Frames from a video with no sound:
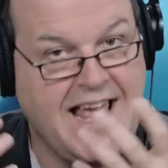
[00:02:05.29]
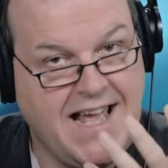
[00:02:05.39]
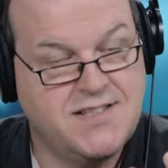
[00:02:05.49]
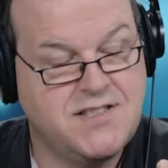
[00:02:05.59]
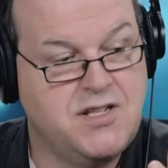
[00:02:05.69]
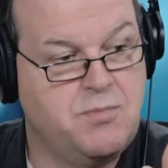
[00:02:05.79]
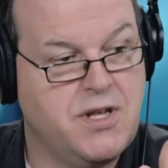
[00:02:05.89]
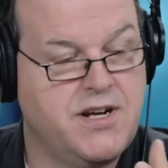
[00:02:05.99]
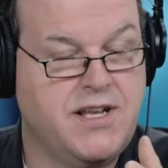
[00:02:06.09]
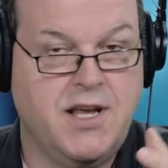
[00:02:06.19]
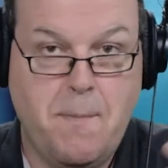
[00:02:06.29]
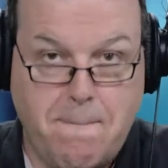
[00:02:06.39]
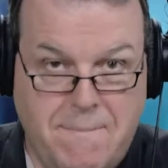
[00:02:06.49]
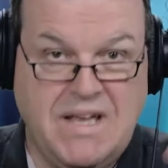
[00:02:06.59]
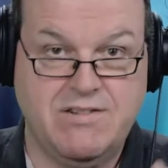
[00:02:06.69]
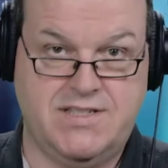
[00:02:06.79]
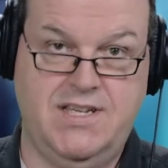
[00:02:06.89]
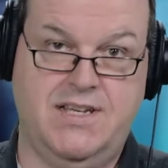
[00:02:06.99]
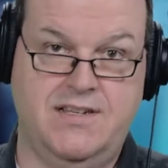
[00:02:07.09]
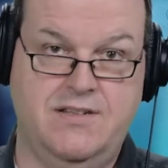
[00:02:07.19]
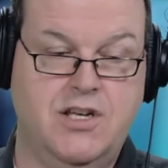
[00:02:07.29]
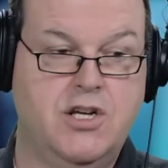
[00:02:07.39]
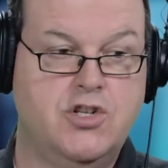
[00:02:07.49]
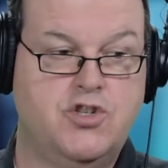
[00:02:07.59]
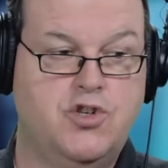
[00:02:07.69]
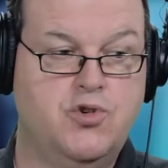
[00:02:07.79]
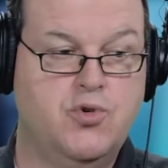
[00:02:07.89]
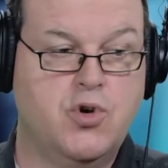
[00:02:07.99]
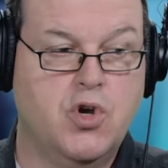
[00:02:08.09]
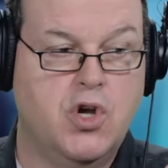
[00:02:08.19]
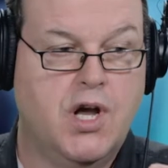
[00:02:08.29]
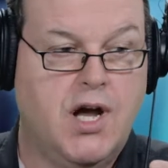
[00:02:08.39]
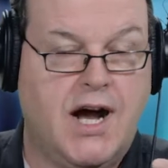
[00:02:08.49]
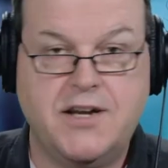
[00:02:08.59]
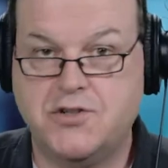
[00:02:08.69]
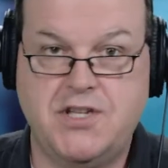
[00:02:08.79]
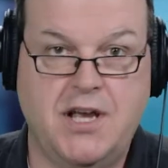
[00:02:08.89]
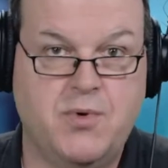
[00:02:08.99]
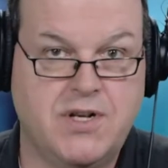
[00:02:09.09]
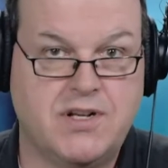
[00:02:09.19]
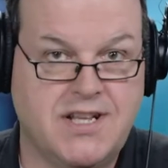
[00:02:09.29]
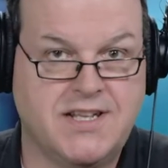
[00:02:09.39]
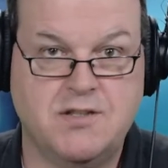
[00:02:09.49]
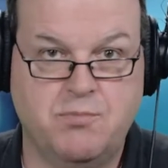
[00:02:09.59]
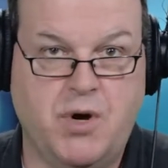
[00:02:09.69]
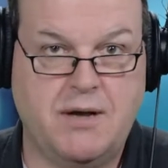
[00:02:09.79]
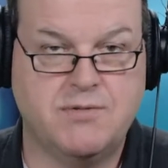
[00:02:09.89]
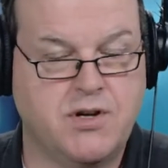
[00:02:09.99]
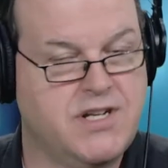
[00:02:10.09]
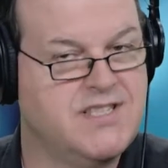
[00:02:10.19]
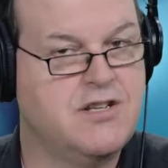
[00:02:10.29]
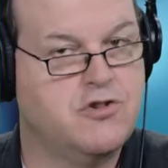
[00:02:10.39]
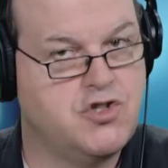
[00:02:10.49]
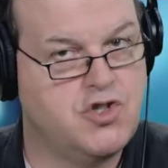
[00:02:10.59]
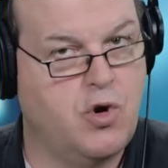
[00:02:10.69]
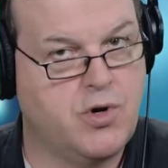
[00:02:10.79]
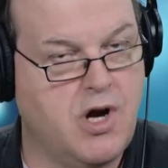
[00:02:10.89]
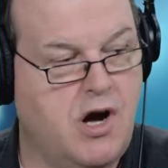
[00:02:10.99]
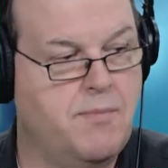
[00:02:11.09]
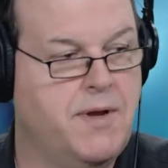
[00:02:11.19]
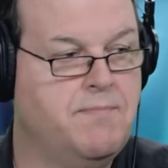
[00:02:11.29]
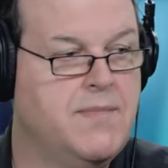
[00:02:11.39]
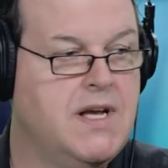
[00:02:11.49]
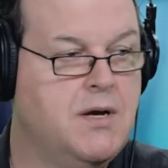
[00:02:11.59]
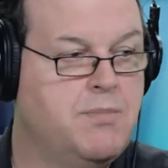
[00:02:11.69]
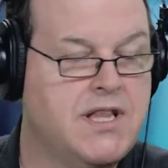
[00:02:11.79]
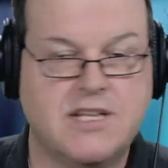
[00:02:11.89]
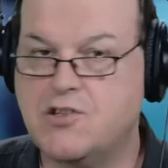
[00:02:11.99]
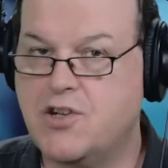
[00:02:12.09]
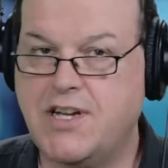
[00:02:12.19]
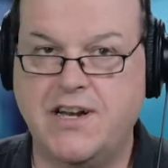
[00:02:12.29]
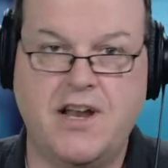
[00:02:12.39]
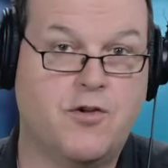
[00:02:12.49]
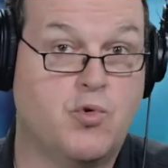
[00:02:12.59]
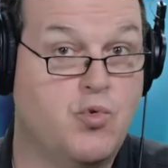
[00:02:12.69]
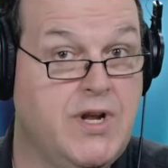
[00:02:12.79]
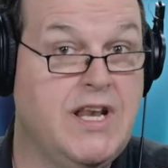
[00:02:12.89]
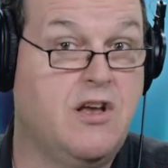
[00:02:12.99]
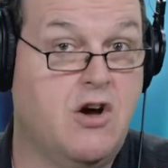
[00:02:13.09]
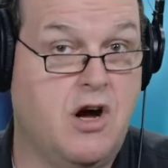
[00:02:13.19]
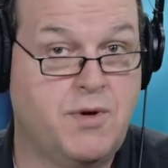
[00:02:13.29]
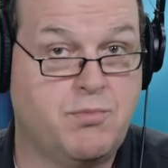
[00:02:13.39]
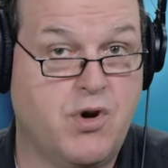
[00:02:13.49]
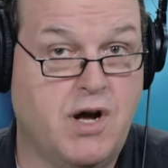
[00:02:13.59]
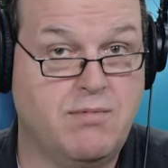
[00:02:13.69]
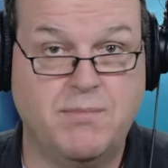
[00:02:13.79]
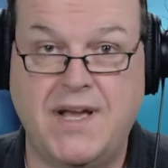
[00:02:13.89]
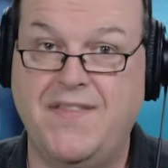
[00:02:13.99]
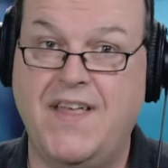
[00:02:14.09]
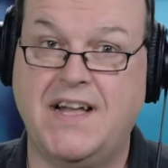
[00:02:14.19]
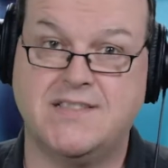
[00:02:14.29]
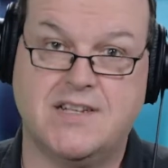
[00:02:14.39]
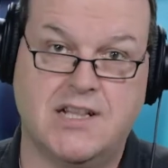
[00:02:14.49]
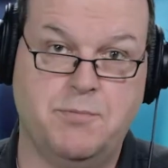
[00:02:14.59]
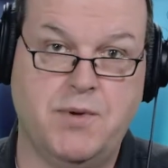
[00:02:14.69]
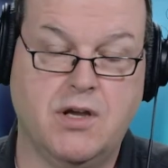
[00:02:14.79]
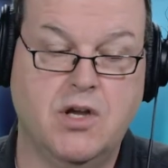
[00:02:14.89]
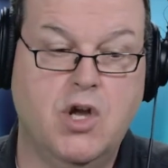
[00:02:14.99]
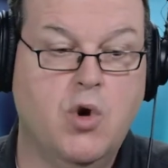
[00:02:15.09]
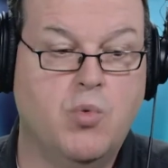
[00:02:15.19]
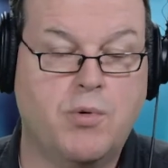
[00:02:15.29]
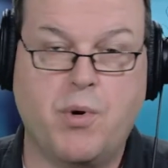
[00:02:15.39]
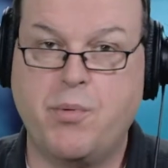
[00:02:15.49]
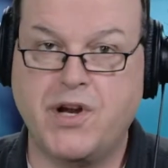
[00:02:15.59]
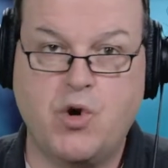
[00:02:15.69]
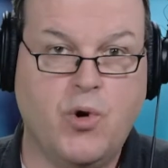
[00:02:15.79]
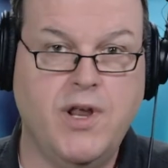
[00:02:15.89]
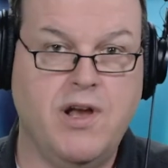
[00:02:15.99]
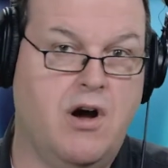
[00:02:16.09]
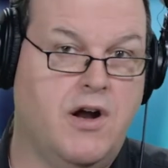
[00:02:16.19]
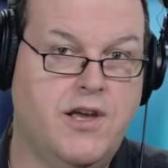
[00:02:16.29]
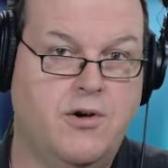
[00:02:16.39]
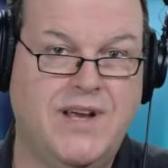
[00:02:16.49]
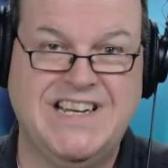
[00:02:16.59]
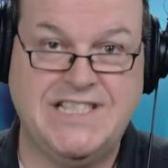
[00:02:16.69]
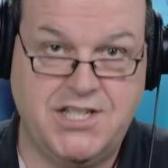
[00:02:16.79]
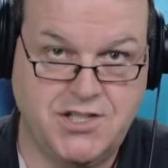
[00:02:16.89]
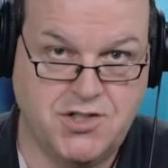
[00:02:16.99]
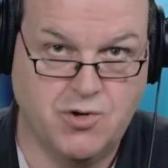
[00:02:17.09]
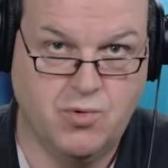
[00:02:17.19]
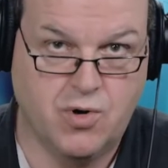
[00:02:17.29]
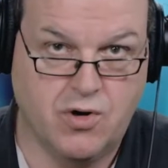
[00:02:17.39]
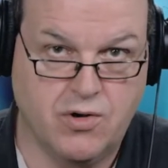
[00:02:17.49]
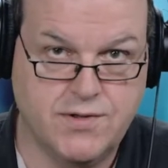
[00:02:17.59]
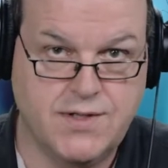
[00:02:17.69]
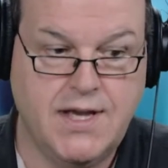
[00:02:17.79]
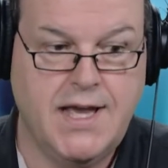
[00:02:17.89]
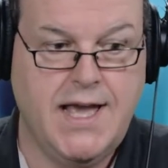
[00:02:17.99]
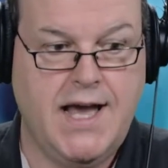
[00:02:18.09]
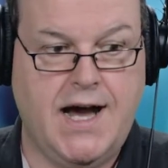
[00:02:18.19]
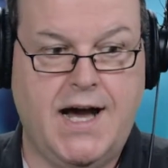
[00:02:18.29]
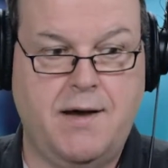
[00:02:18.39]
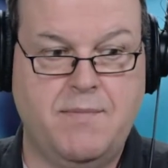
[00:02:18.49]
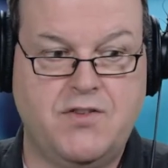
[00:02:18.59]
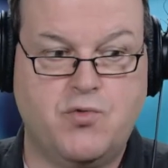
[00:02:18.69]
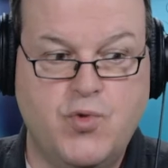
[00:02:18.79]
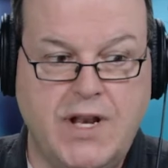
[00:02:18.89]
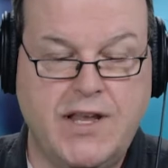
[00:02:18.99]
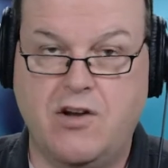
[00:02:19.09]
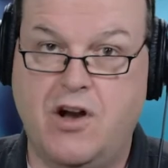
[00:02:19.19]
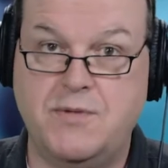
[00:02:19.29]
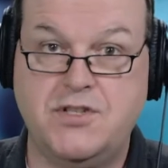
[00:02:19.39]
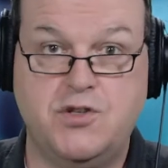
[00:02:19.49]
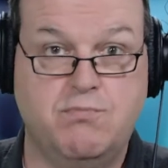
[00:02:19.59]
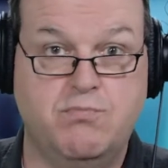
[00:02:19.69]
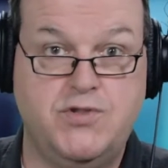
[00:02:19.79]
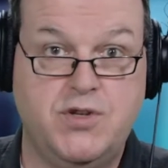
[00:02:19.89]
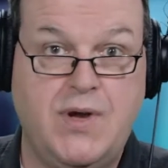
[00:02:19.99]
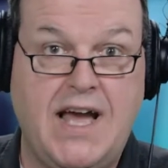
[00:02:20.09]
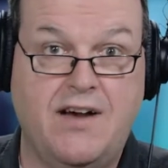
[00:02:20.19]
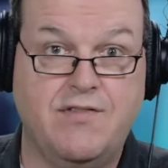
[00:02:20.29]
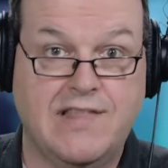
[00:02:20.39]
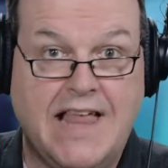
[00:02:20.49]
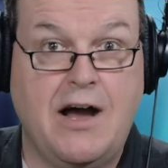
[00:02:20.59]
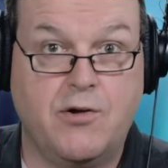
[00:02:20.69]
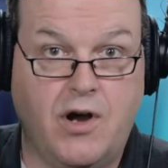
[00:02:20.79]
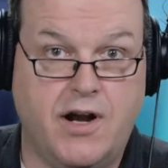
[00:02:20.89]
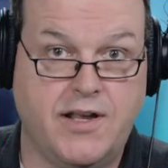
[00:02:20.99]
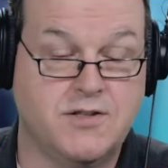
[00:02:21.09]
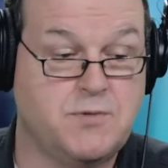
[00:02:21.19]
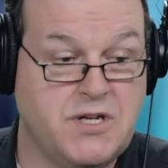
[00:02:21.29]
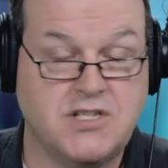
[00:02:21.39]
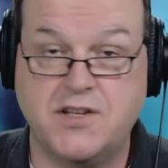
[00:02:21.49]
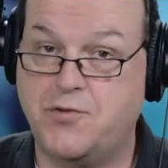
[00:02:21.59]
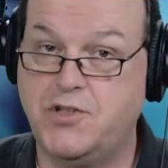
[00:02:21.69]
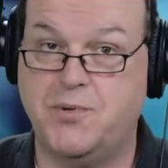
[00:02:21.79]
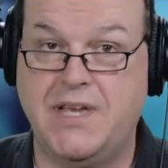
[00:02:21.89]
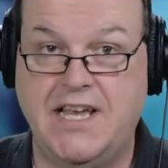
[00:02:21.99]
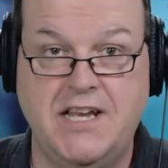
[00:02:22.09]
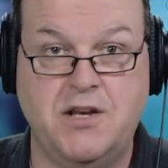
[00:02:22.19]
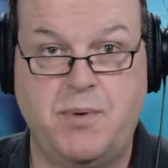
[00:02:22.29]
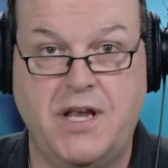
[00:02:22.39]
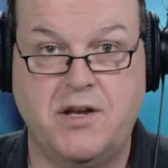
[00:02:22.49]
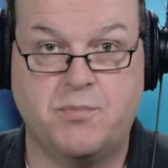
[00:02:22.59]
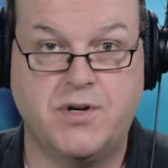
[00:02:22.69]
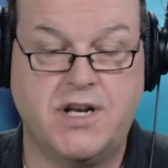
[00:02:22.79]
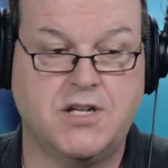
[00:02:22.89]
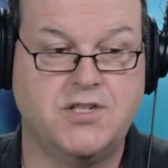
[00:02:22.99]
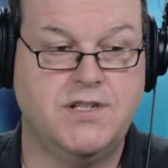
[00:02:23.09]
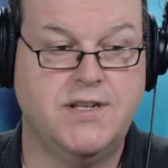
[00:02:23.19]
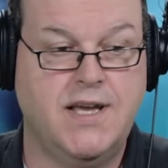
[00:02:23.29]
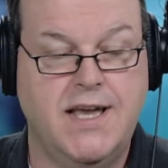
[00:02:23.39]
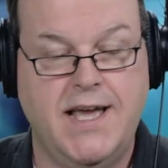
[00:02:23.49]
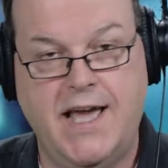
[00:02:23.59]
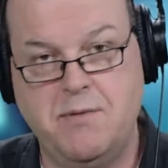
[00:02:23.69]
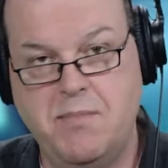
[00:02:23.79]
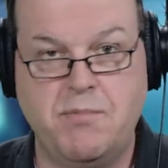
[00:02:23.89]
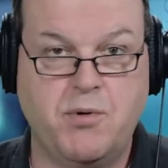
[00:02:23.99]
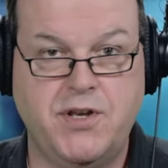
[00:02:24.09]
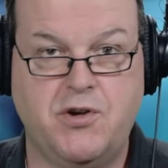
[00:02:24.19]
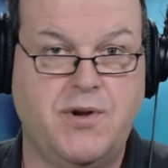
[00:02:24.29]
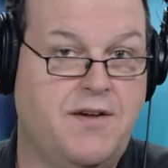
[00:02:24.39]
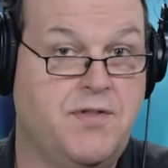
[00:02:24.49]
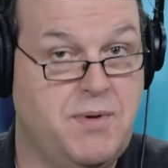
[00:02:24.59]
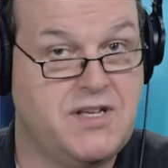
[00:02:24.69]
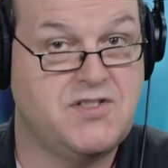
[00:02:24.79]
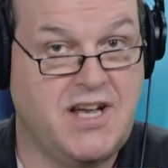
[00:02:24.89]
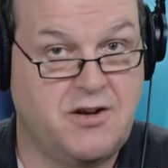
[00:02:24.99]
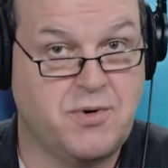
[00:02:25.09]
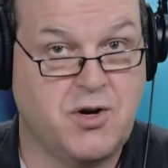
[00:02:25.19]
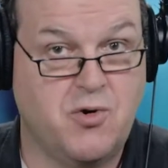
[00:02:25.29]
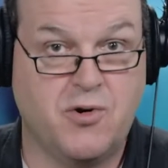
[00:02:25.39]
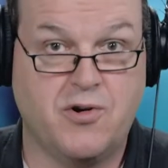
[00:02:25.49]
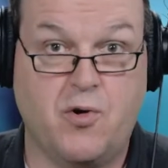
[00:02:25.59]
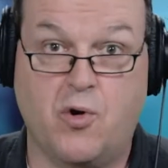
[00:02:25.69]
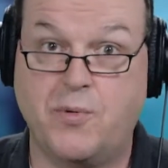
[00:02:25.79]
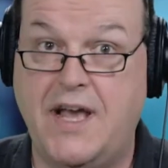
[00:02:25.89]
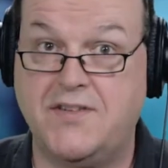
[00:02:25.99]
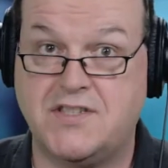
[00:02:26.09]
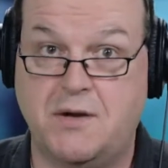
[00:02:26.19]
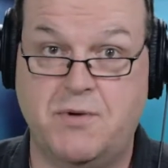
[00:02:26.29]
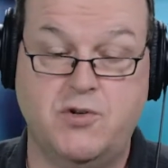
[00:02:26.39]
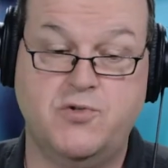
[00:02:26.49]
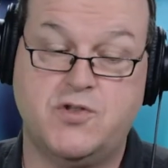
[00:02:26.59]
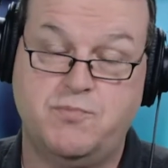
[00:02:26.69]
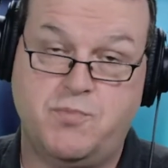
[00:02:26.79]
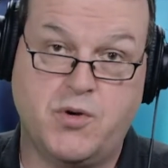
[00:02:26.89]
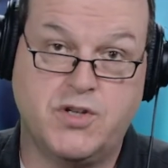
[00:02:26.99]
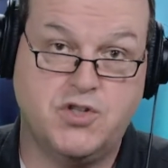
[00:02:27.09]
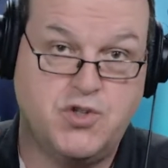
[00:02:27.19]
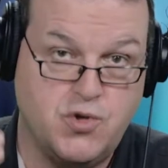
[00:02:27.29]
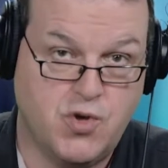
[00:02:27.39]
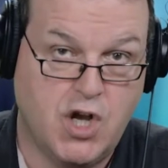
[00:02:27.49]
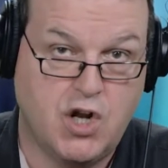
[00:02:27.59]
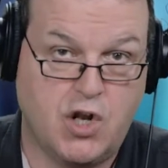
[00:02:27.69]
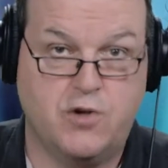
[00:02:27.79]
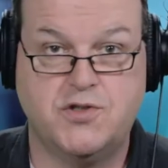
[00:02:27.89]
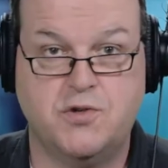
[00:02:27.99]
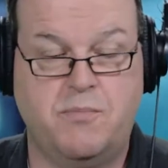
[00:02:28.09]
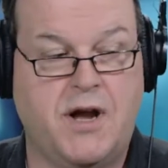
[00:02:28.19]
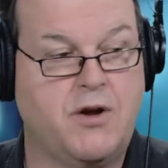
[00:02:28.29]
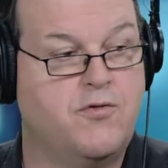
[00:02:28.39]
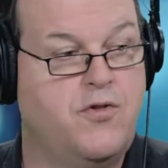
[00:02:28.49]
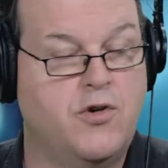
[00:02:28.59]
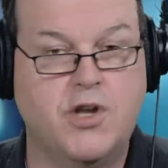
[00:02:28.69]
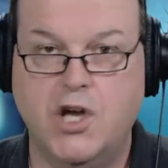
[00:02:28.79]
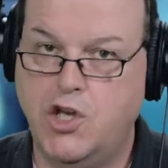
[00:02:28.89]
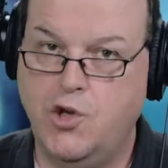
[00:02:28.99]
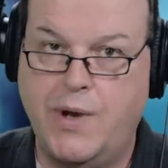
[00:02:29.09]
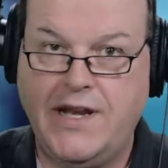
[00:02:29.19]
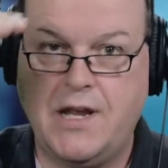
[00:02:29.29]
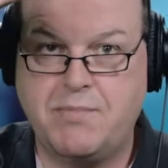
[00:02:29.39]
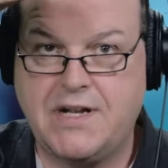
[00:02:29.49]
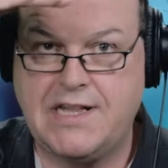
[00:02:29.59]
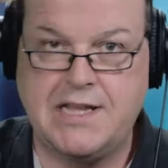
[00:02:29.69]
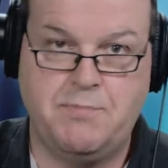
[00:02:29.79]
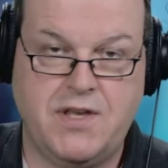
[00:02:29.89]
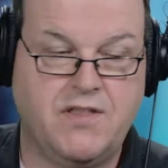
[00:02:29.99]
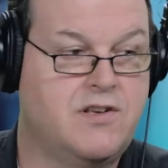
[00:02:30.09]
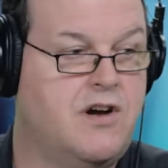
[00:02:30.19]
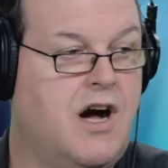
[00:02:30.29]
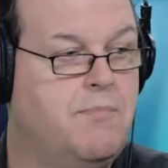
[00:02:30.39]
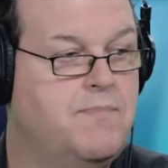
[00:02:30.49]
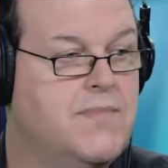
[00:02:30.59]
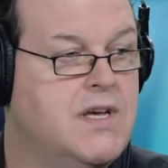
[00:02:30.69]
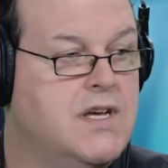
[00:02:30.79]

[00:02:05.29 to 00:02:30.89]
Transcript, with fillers: has the ability built in to understand what clicks and pops are, because they're so common. But let's look at another really common problem, and that's clipping. When we're recording audio in a digital world, it's really common to have loud audio, especially if we're doing an independent production and maybe we don't have the best sound recorder, or we have someone who's spoken too close to a microphone. You end up clipping the top.